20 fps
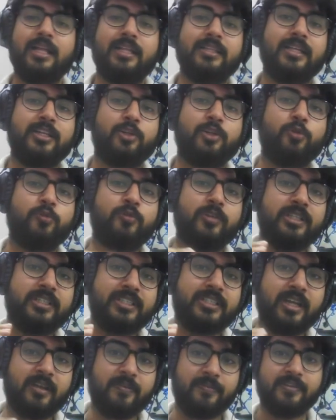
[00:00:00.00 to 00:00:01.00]
then you will
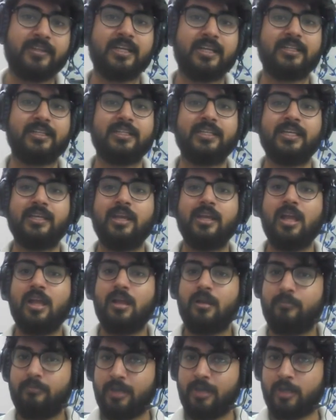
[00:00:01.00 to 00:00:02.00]
definitely
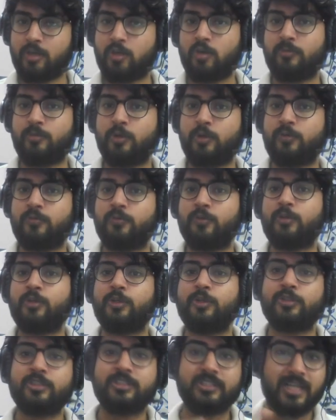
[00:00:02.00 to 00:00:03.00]
make your
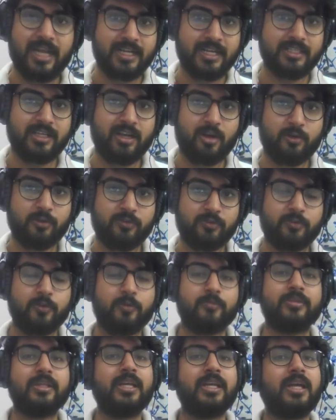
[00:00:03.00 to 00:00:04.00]
portfolio stand out
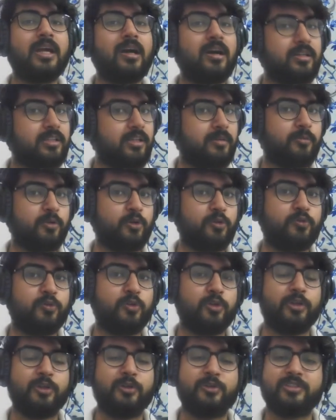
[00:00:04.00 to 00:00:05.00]
from the other
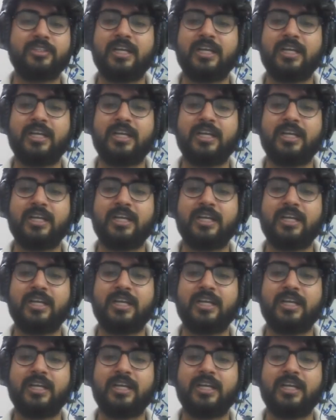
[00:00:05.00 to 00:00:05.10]
portfolios